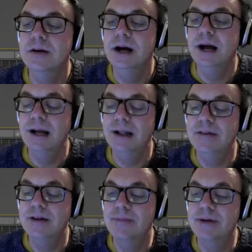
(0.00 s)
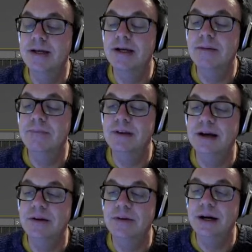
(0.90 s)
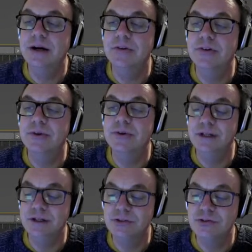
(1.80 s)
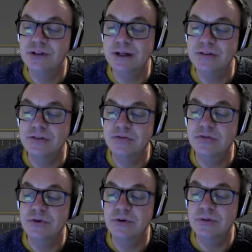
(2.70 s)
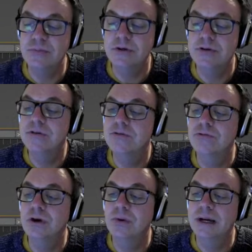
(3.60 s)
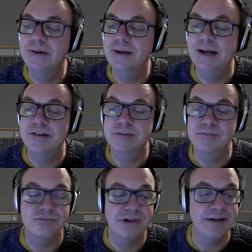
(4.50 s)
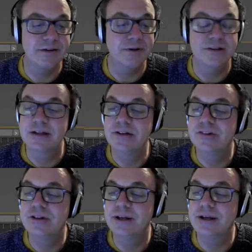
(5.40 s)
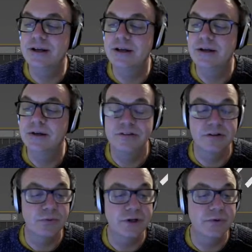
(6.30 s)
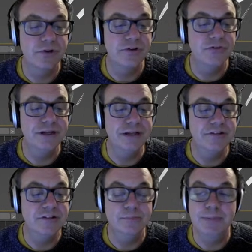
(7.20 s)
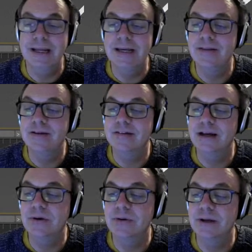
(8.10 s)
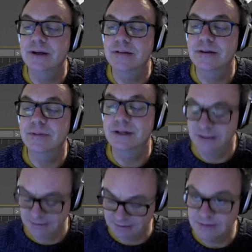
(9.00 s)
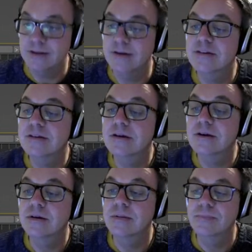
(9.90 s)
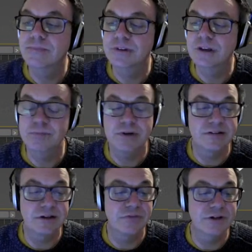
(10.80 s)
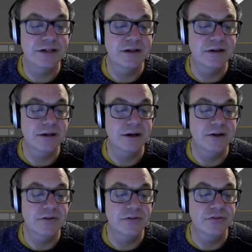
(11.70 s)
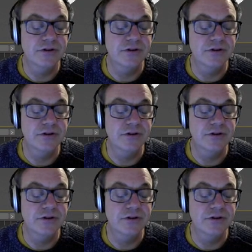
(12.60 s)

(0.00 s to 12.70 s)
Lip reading: And I'm going to come down now to the transform rollout and add some randomization here. So what I want to do really is splay this out like something like this to give myself a little kind of